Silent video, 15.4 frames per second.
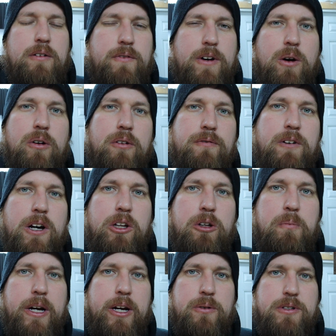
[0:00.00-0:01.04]
If I would have
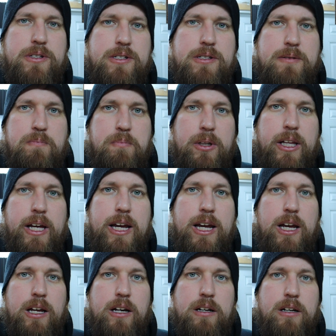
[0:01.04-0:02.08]
followed my own
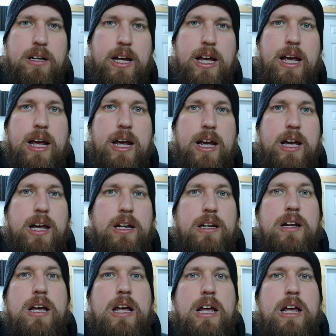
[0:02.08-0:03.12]
plan
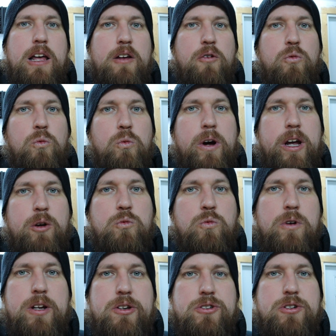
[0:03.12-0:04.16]
and went
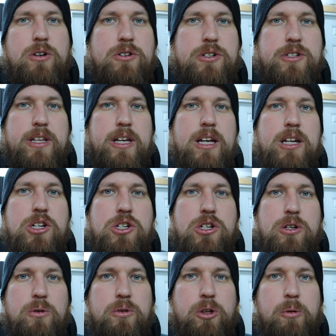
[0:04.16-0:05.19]
and researched the
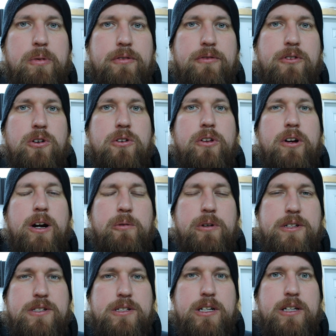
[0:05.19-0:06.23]
issue a little bit further, I
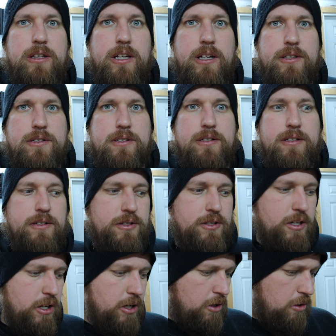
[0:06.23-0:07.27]
would have seen this.
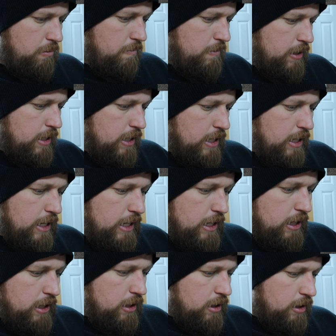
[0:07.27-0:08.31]
So
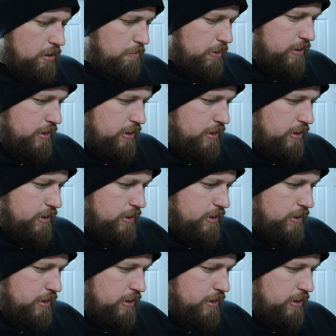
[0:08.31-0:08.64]
let